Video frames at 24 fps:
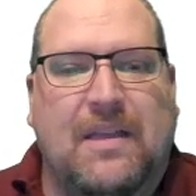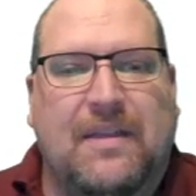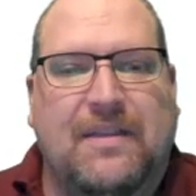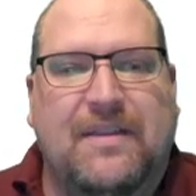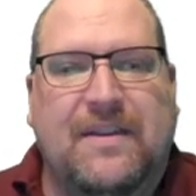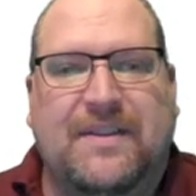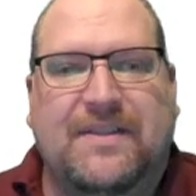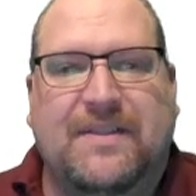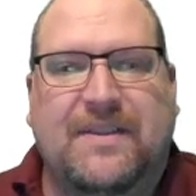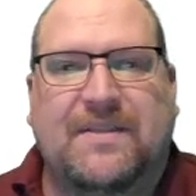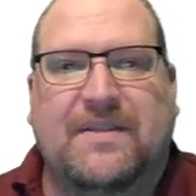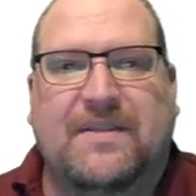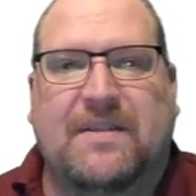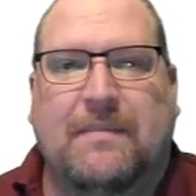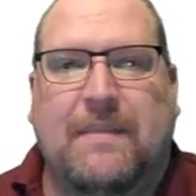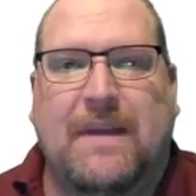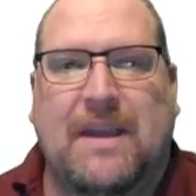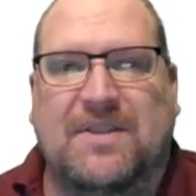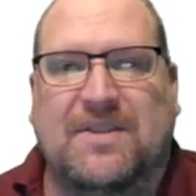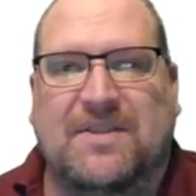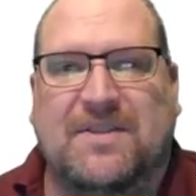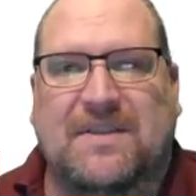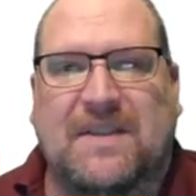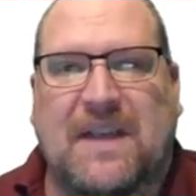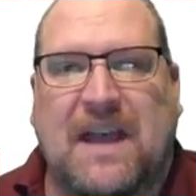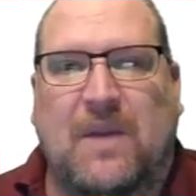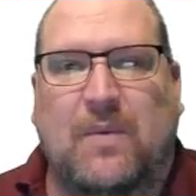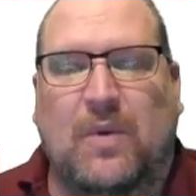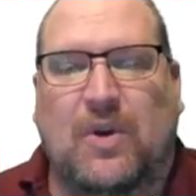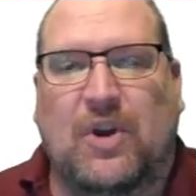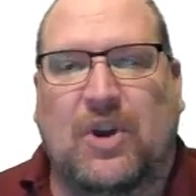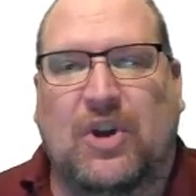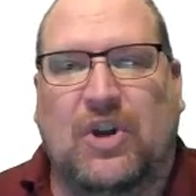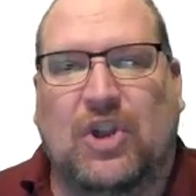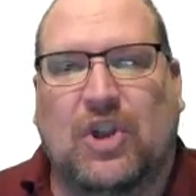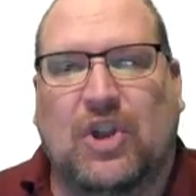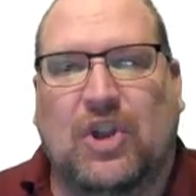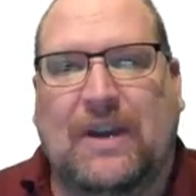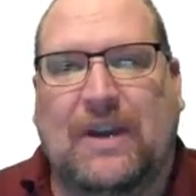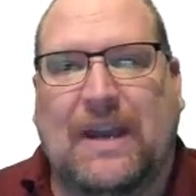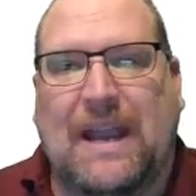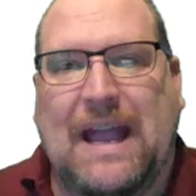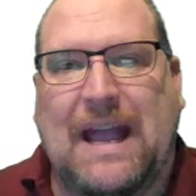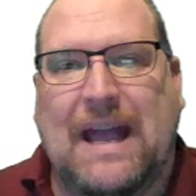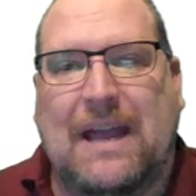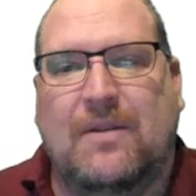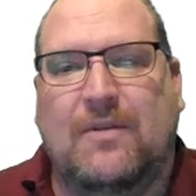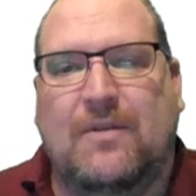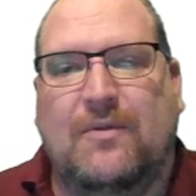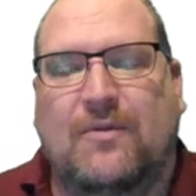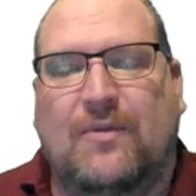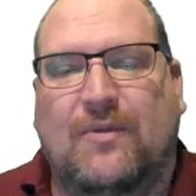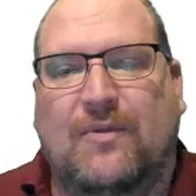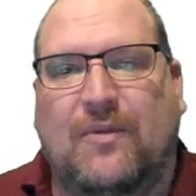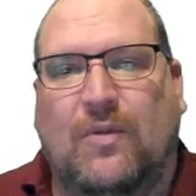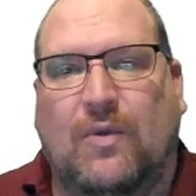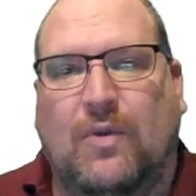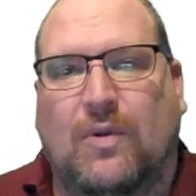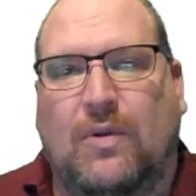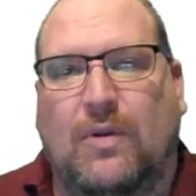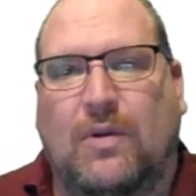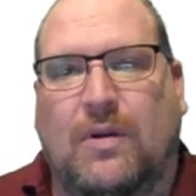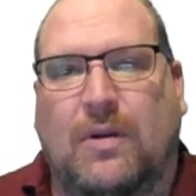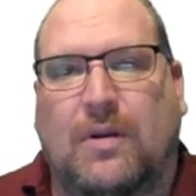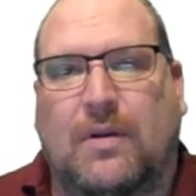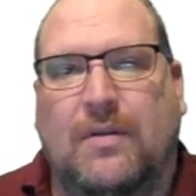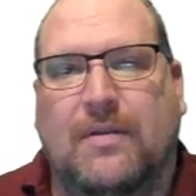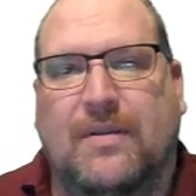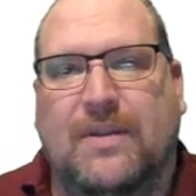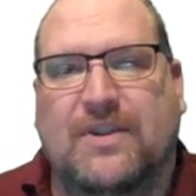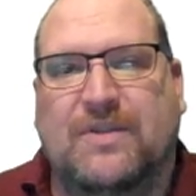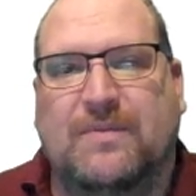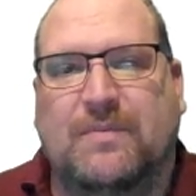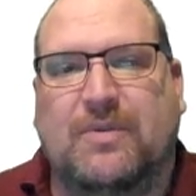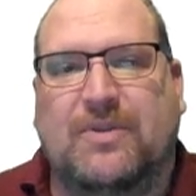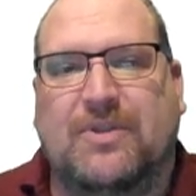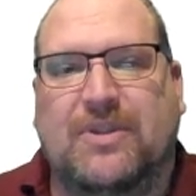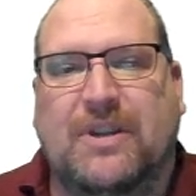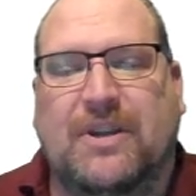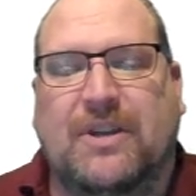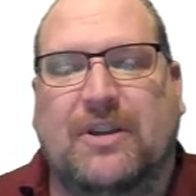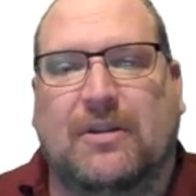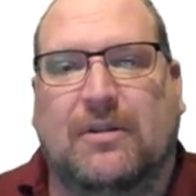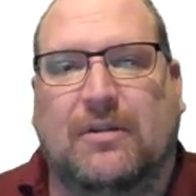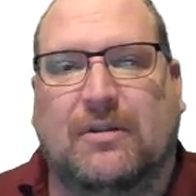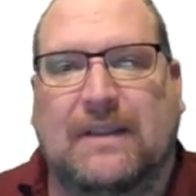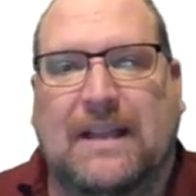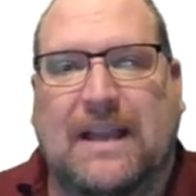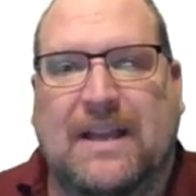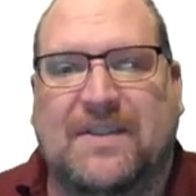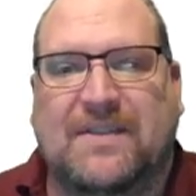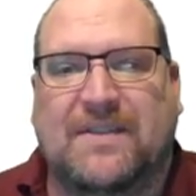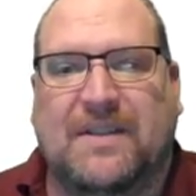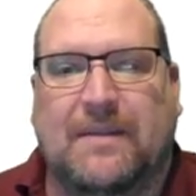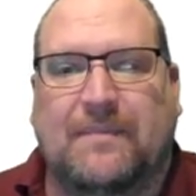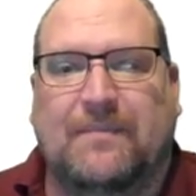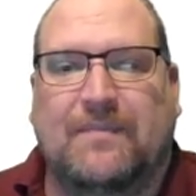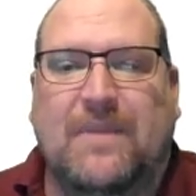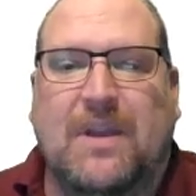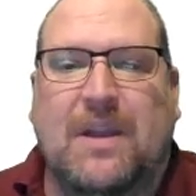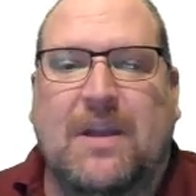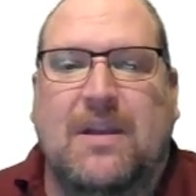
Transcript: This is the main slide we're going to look at for this particular lesson.